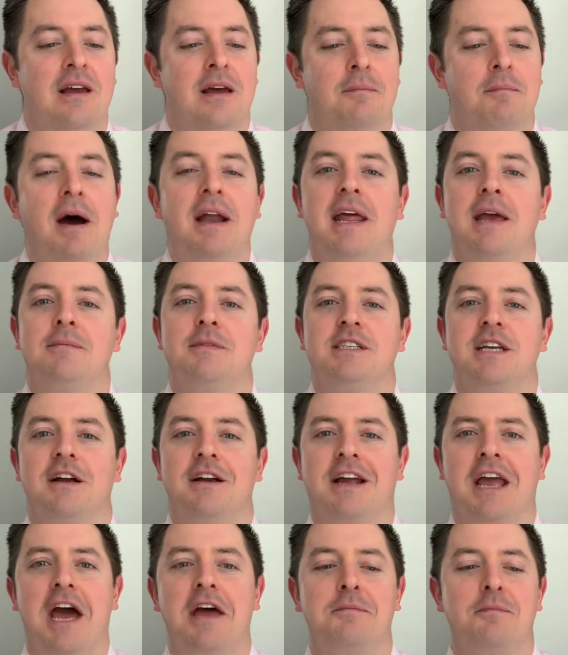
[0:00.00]
My name is
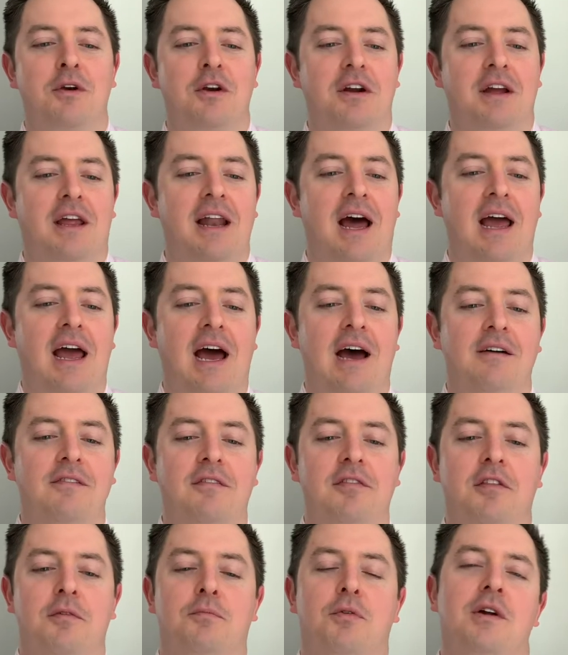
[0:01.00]
Eric Hedberg, and I
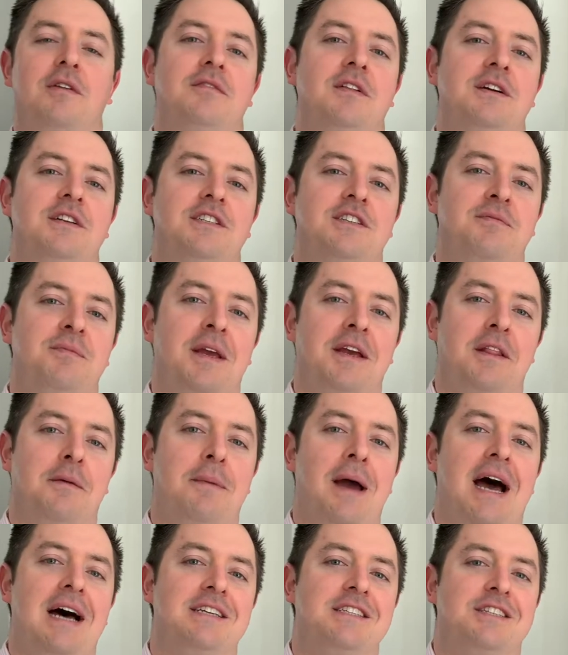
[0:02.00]
have the privilege of being a
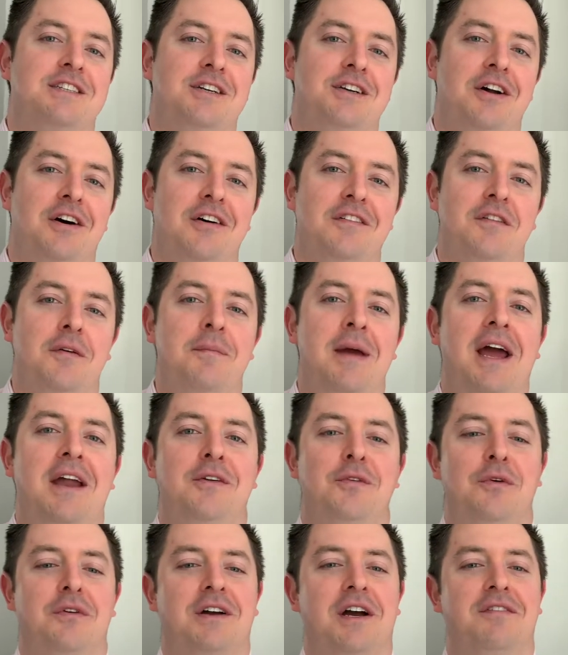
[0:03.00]
pastor of
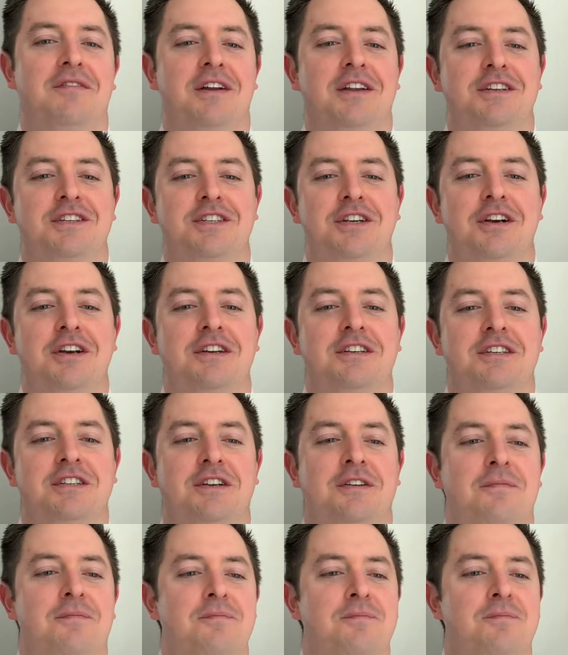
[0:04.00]
Emmanuel Covenant Church.